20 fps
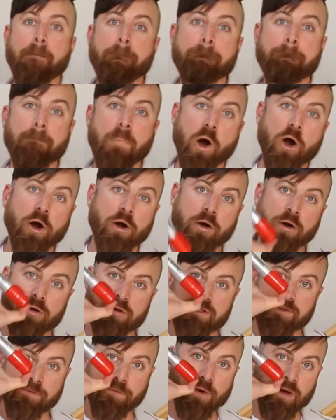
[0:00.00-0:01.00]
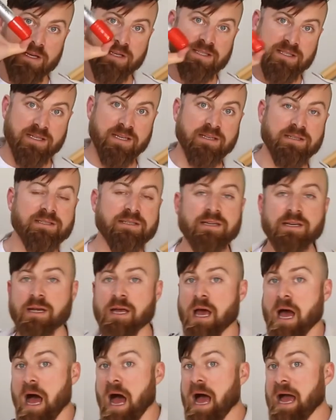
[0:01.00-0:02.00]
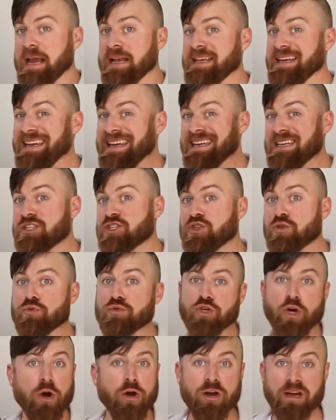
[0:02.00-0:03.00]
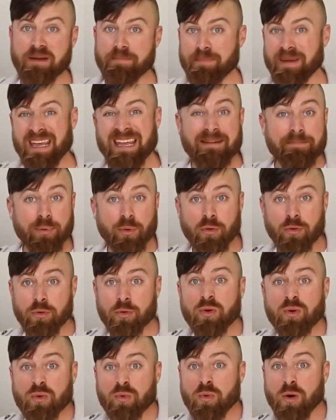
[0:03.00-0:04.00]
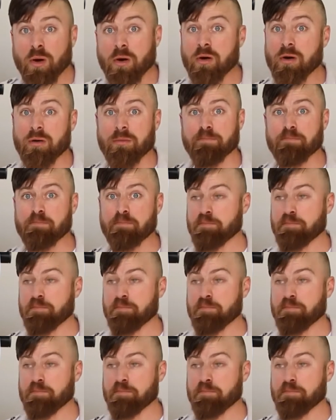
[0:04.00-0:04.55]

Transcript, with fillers: markers, for instance, I'd need to target people who are